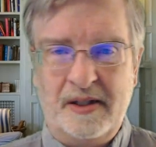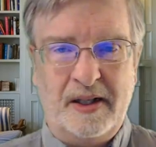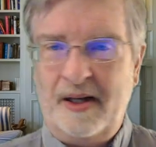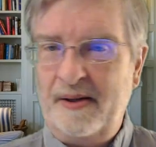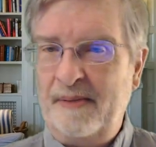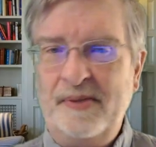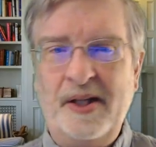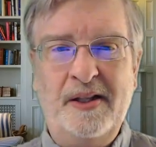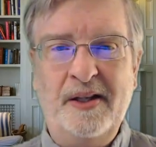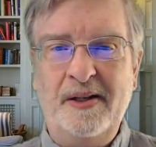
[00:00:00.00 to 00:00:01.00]
I'm
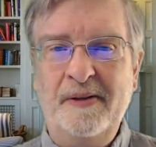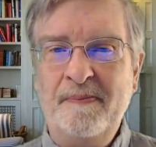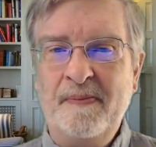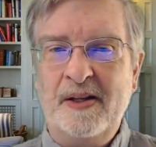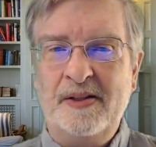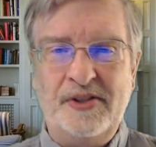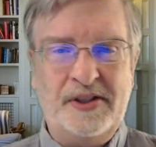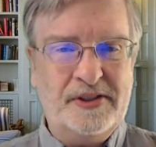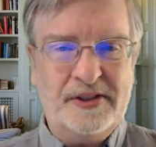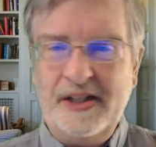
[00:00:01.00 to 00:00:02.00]
telling you,
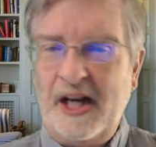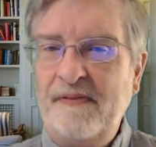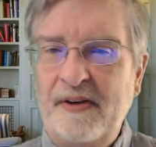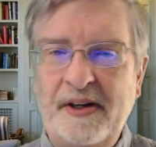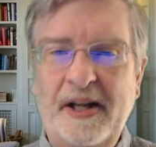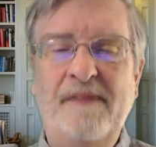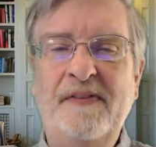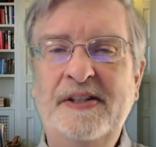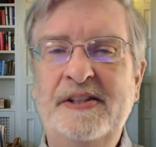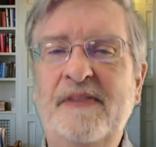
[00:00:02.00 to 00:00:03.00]
Jesus never left
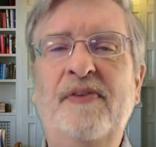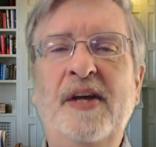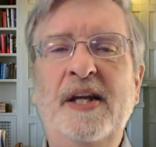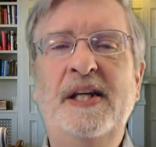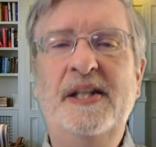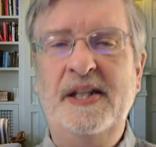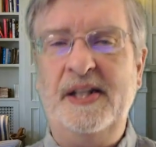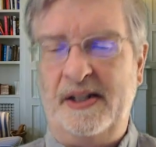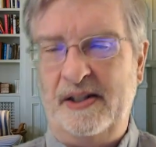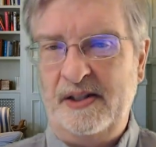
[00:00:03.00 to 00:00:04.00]
his
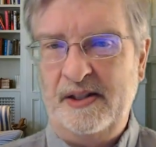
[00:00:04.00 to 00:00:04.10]
divinity.